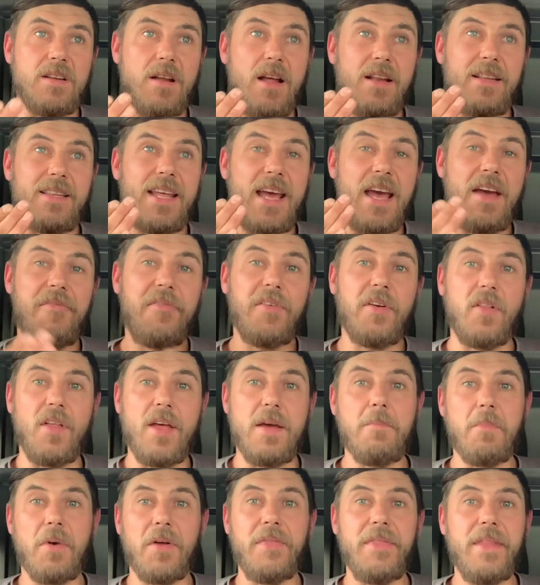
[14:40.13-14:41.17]
Definitely
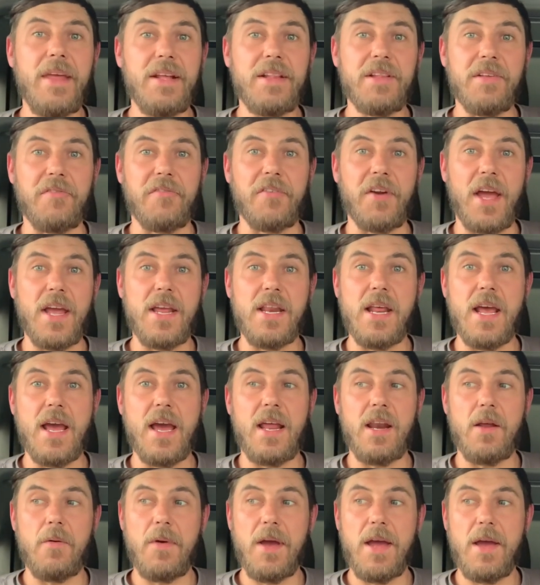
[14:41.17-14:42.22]
Monday to Friday
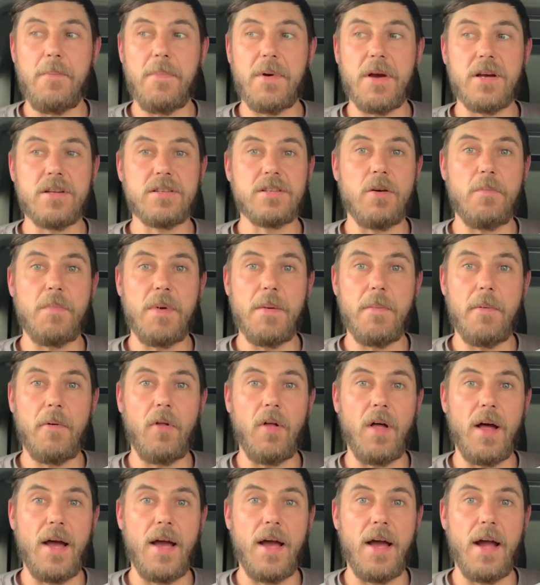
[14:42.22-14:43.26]
anyway, because I'll be
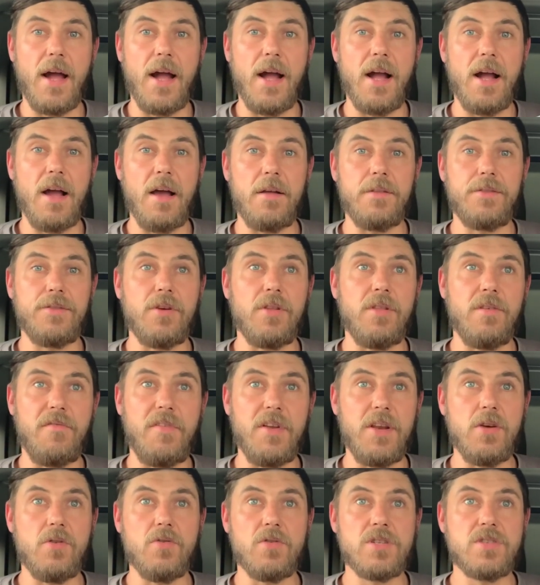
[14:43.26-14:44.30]
able to do the
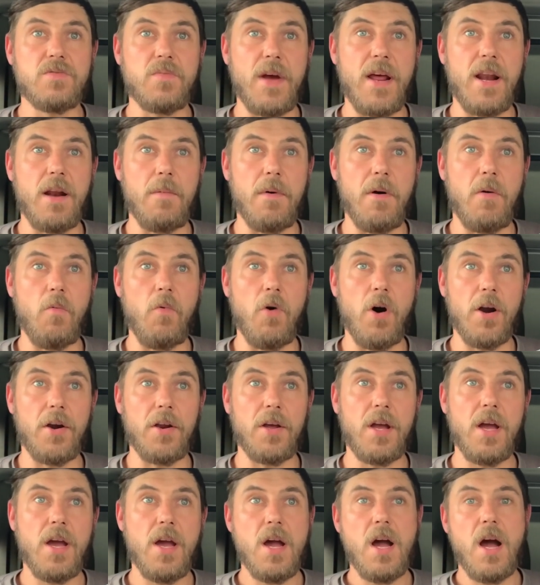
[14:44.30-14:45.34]
videos when I'm at
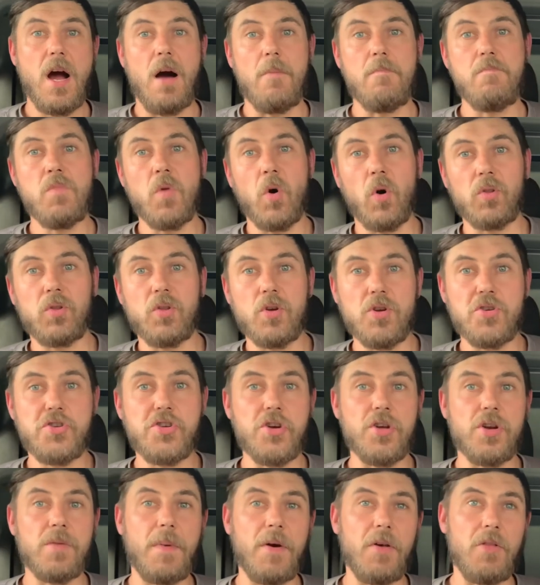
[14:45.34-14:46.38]
work. I'm not too
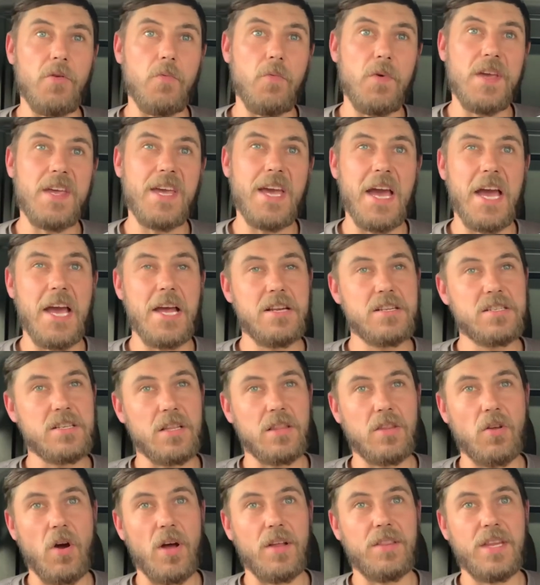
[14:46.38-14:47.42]
sure about the weekends. I
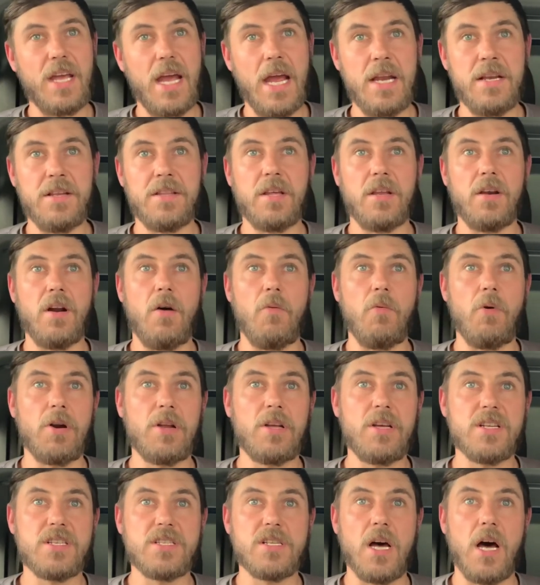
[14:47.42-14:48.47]
tend to not
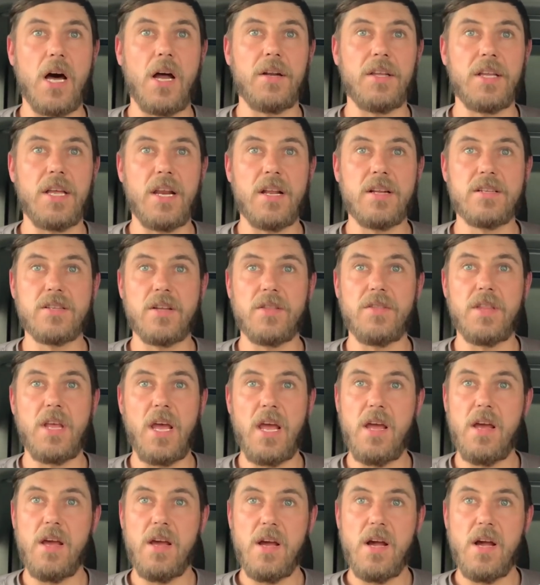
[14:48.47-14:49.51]
work a Saturday and a Sunday